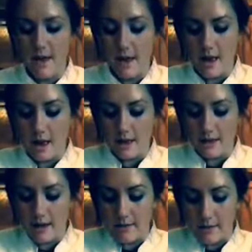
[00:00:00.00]
and
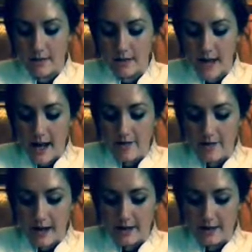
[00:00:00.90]
I'm going to half
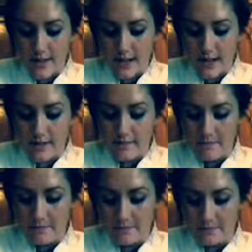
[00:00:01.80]
that side.
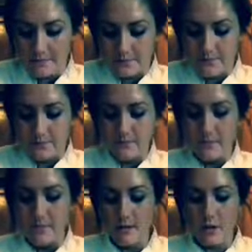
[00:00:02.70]

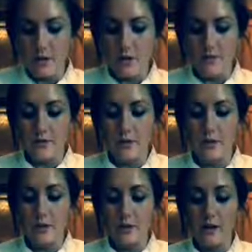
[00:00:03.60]
So I have 2
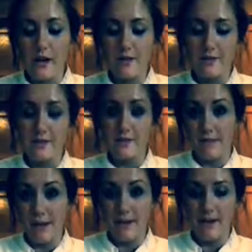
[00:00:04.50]
equal halves
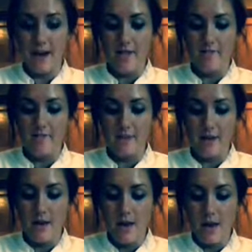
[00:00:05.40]
yet again.
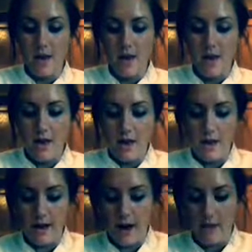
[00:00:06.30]

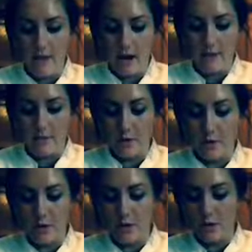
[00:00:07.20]
Now I'm going
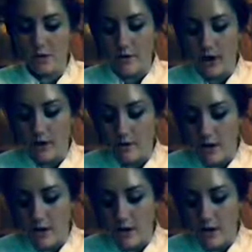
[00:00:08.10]
to go down